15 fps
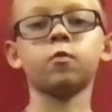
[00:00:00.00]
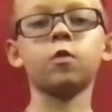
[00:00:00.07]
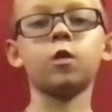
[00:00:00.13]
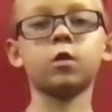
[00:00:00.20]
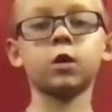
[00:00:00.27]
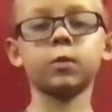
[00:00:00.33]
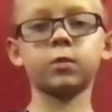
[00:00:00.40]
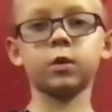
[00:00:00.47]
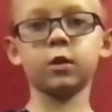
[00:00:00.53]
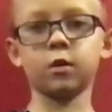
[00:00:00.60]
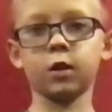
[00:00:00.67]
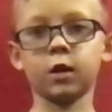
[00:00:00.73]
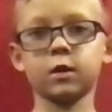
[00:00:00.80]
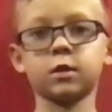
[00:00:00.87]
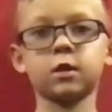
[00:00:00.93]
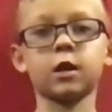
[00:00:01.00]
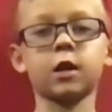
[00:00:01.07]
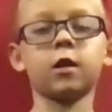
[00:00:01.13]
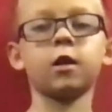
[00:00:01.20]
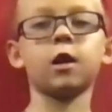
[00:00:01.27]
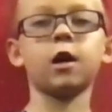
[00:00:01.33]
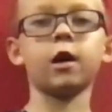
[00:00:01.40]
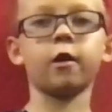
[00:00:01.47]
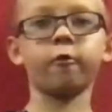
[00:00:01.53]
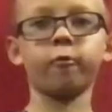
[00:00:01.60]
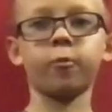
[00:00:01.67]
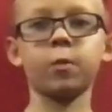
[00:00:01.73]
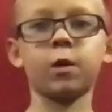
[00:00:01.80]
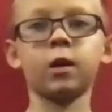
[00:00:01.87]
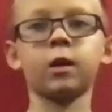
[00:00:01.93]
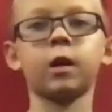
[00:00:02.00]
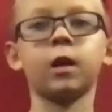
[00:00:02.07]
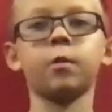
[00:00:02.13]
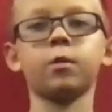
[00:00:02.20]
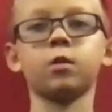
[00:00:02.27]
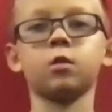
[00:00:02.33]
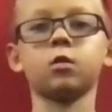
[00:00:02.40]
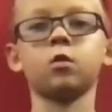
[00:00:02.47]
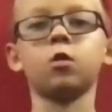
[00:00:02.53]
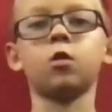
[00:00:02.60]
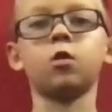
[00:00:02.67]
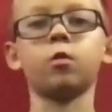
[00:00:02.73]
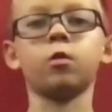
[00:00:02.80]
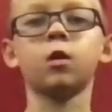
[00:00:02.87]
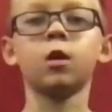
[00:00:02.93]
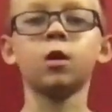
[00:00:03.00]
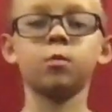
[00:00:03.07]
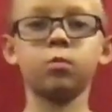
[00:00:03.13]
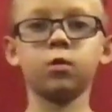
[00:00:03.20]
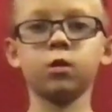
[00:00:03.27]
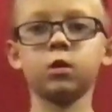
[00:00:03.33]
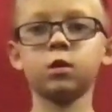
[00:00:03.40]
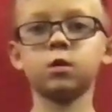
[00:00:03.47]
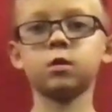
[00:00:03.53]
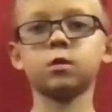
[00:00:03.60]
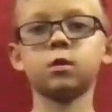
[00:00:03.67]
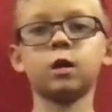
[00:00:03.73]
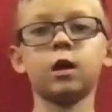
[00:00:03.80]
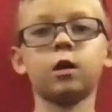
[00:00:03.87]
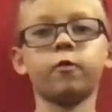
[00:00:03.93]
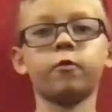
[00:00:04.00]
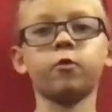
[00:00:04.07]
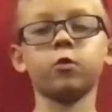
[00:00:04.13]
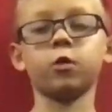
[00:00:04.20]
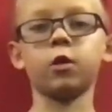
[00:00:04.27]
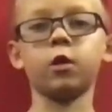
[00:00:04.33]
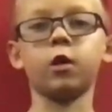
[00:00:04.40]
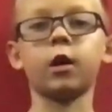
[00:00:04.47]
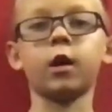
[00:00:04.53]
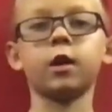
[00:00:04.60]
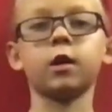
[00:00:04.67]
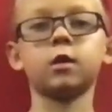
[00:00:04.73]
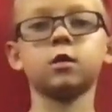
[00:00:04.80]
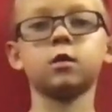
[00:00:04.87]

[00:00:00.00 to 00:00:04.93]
Welcome to Lakeside Live. My name is Owen. Please stand for the United